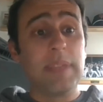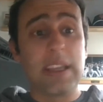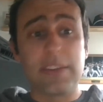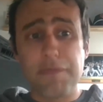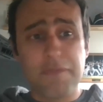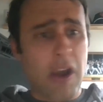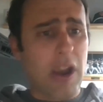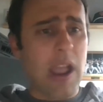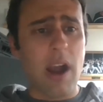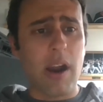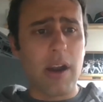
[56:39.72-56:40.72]
It's very
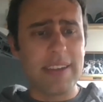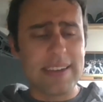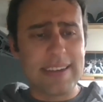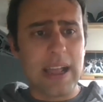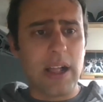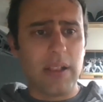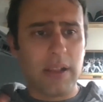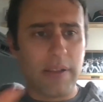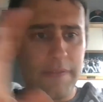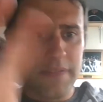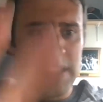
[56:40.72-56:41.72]
hard to tell
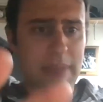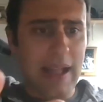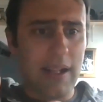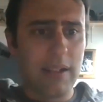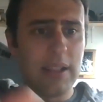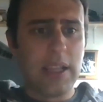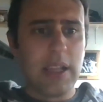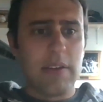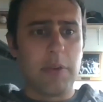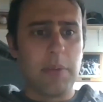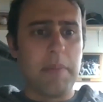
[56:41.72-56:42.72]
a female
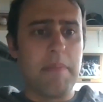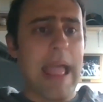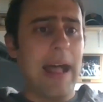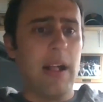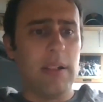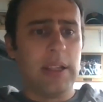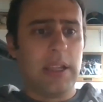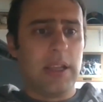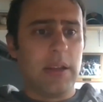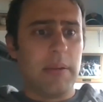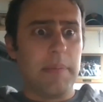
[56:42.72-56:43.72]
from a male
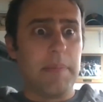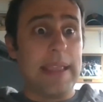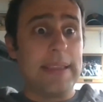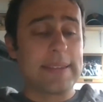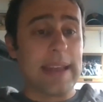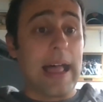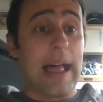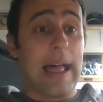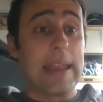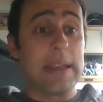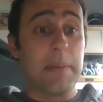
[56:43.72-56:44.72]
based
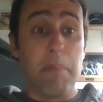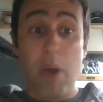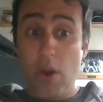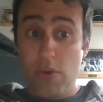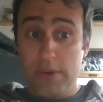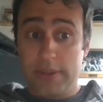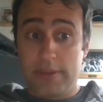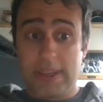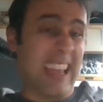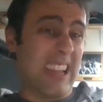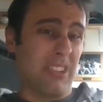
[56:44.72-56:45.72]
on bones,
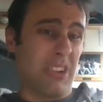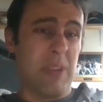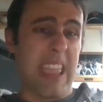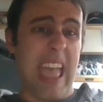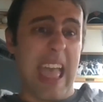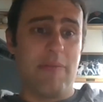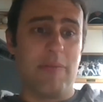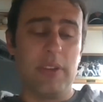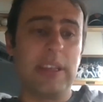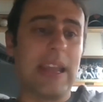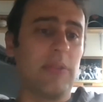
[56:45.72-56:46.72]
because that's all we have
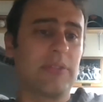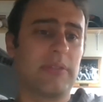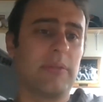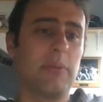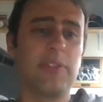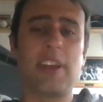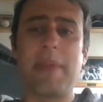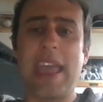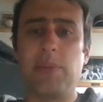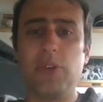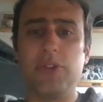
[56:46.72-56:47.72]
really. Now, with some
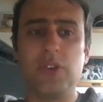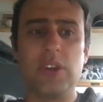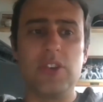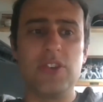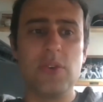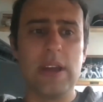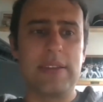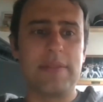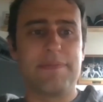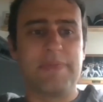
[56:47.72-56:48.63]
animals you can do it.